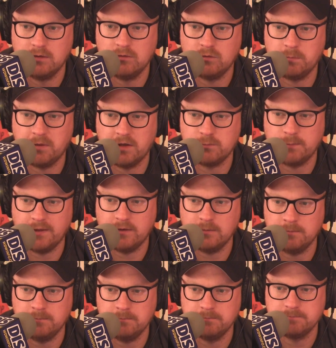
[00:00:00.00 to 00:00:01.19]
Splash
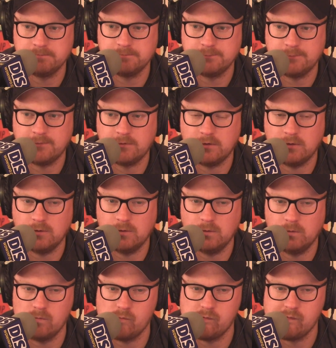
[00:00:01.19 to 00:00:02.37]
Mountain.
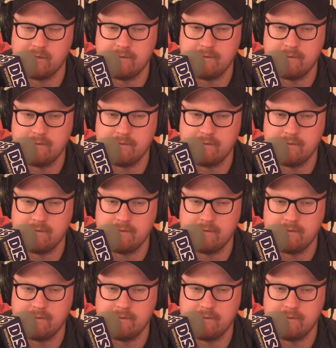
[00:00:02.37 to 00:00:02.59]
So.